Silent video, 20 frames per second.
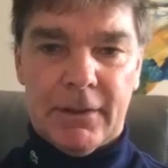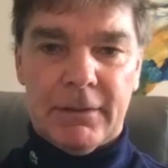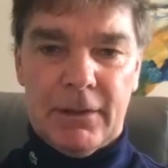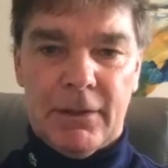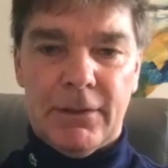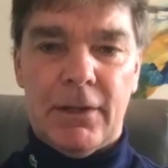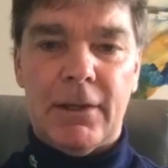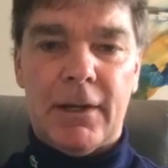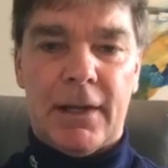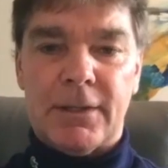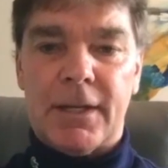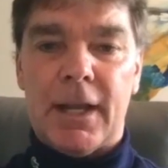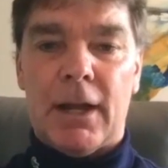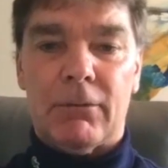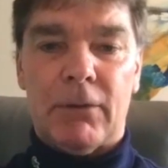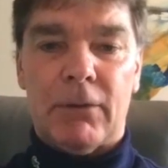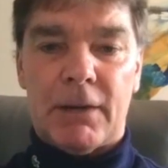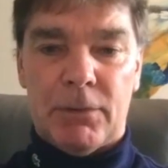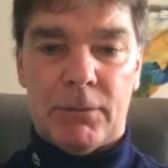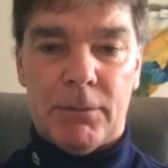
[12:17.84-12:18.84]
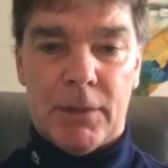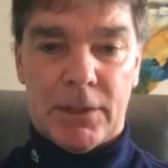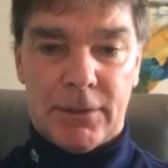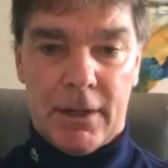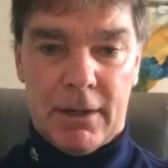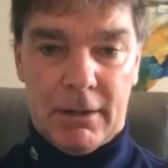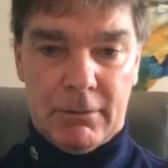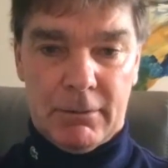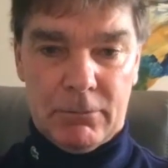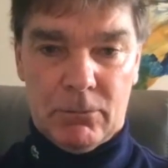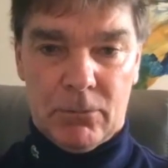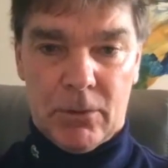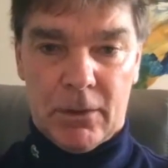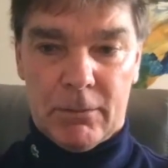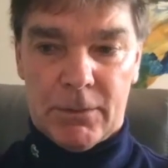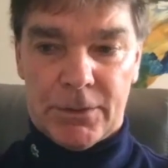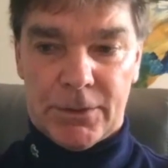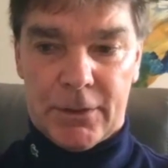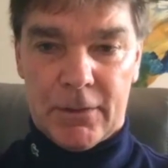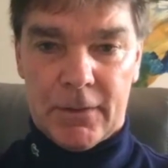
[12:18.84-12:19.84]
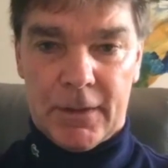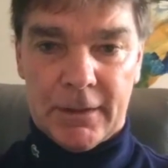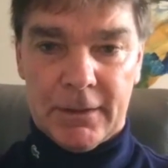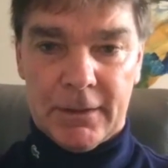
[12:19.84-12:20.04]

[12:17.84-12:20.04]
you could tell right from the start where it was going.